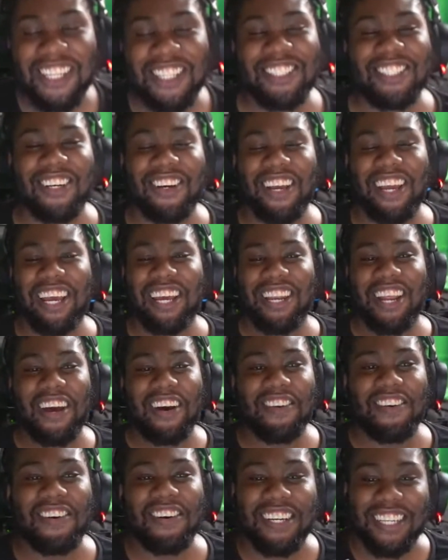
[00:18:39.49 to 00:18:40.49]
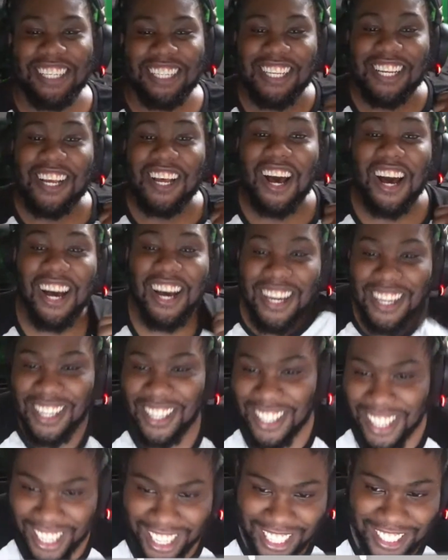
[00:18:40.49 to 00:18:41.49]
We're agreeing with you, Neeks. We're agreeing
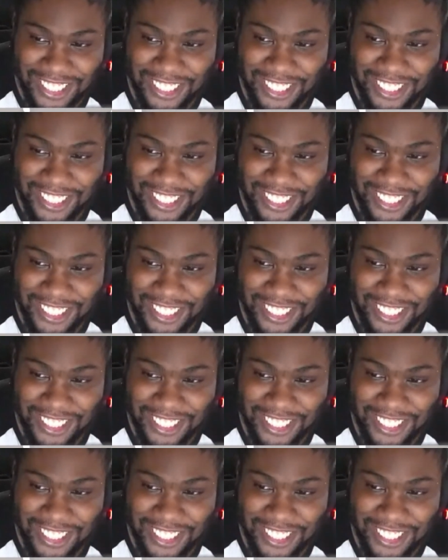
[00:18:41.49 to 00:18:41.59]
with you.